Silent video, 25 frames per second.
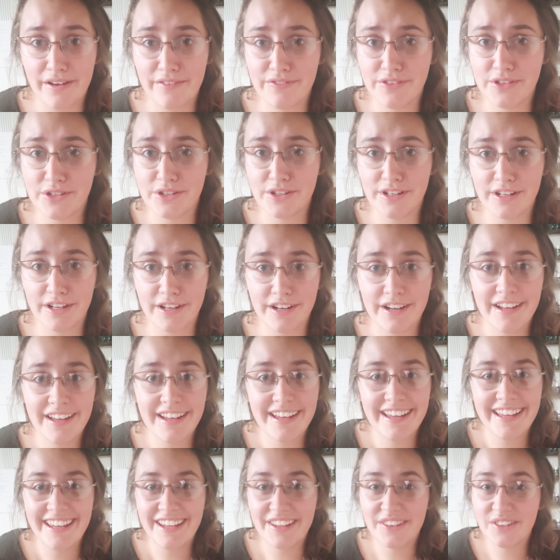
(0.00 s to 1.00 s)
If you're
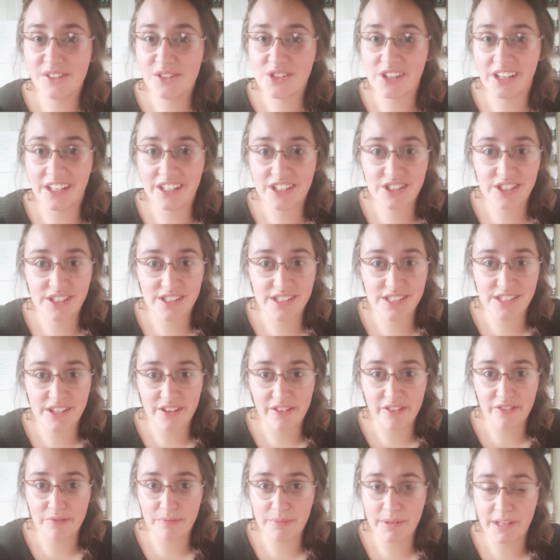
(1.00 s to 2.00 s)
in the trenches
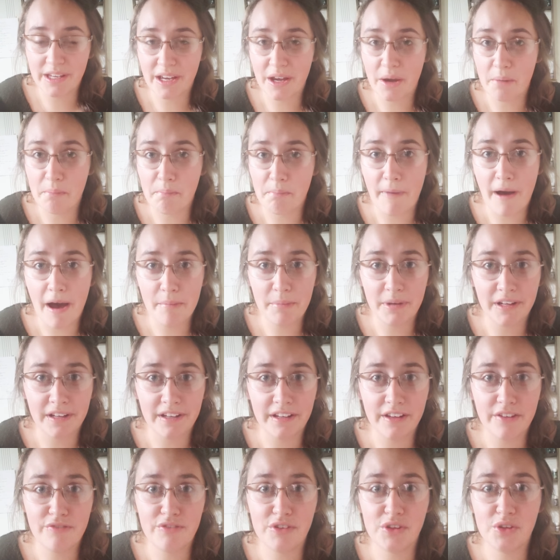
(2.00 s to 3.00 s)
of being a mama,
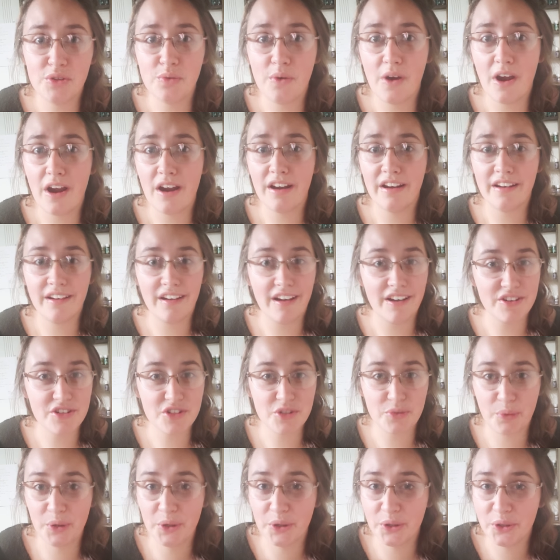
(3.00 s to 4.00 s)
if you are an
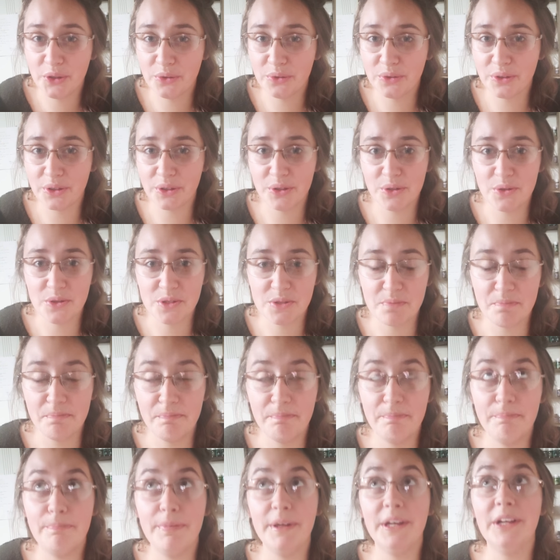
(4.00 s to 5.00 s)
entrepreneur who's
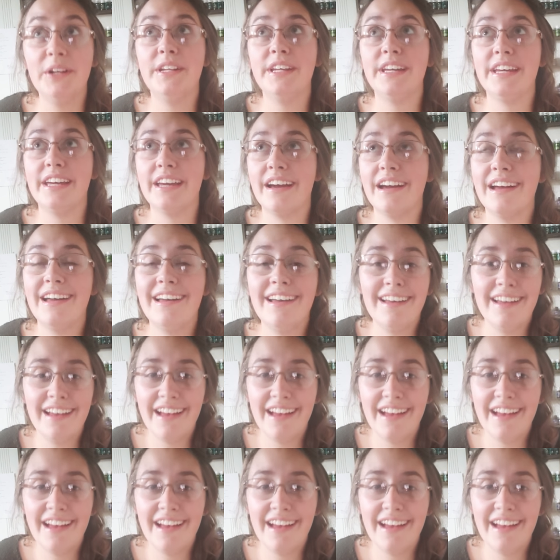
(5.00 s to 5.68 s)
building